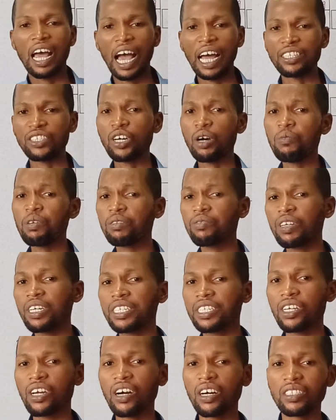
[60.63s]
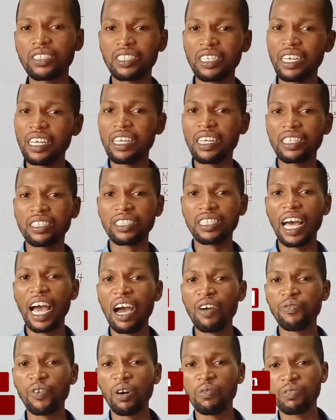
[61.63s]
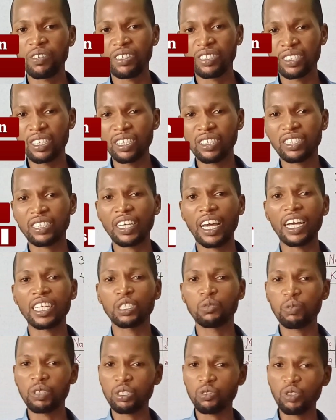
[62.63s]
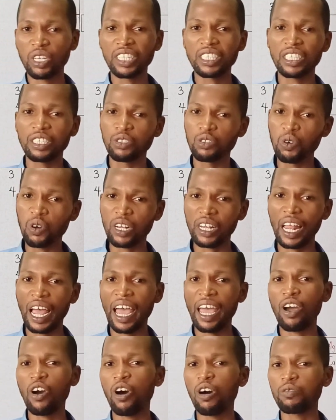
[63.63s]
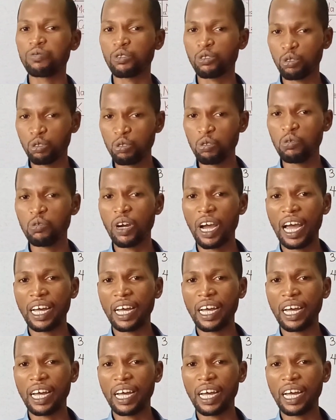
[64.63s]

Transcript: Atomic radius is half of the distance between the nuclei of two